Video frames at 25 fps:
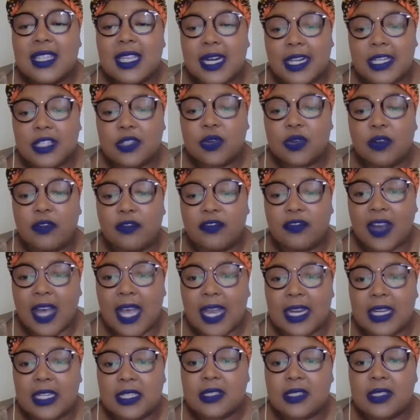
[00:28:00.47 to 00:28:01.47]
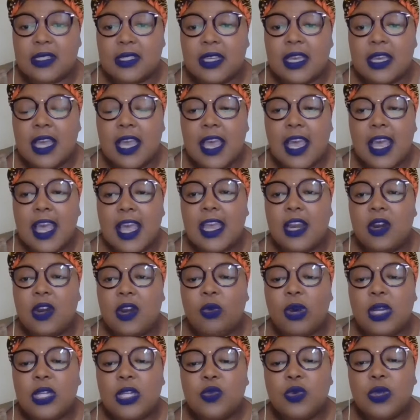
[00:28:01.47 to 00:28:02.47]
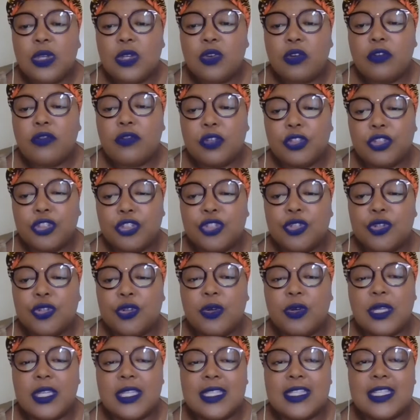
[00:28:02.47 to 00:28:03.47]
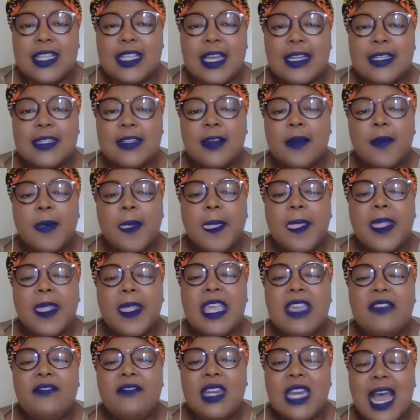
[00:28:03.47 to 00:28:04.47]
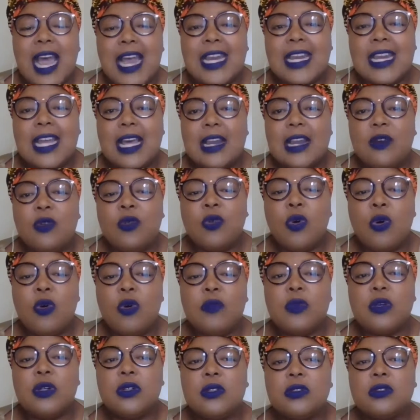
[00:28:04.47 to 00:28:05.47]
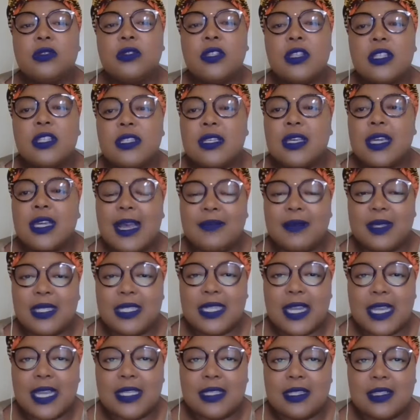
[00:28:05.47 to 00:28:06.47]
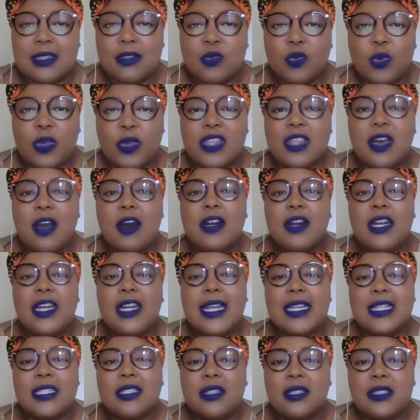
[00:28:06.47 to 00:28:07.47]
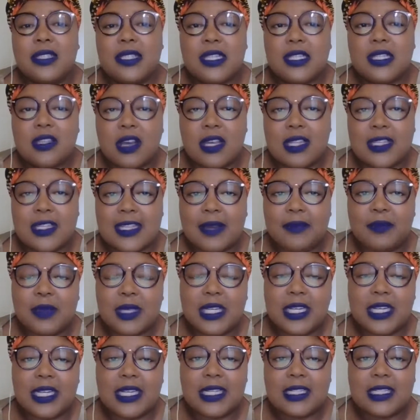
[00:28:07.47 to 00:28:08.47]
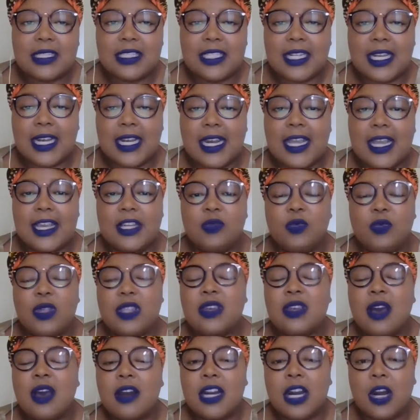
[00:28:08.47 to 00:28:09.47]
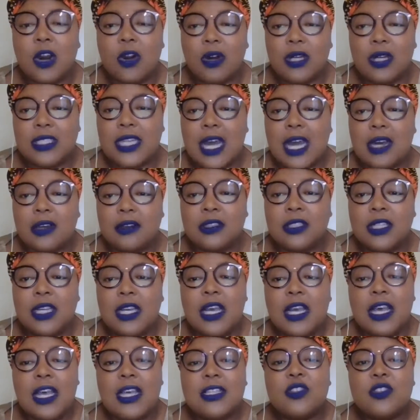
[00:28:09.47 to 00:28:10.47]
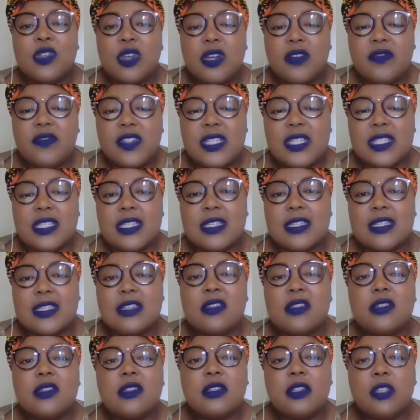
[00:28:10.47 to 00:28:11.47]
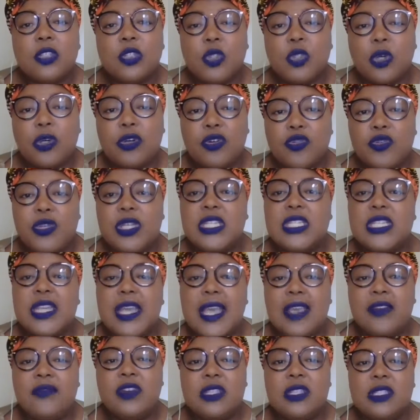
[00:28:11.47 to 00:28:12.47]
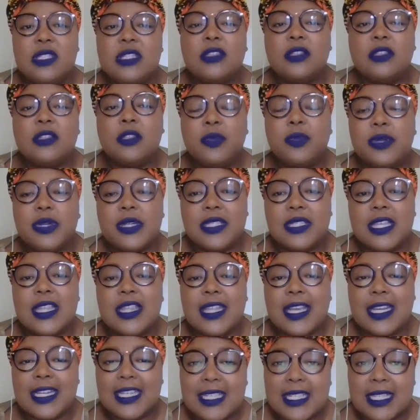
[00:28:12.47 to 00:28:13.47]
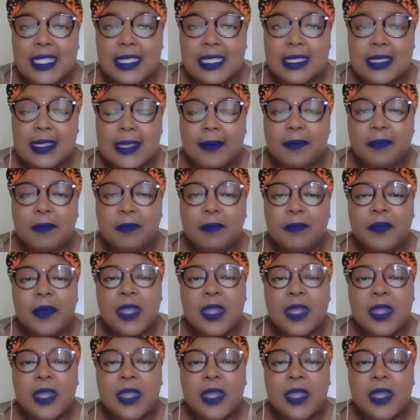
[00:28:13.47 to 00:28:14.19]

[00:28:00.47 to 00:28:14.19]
threat of violence. And what we know for sure is that even under normal circumstances, without a national disaster being declared, without a lockdown, services still don't reach every single person that needs them.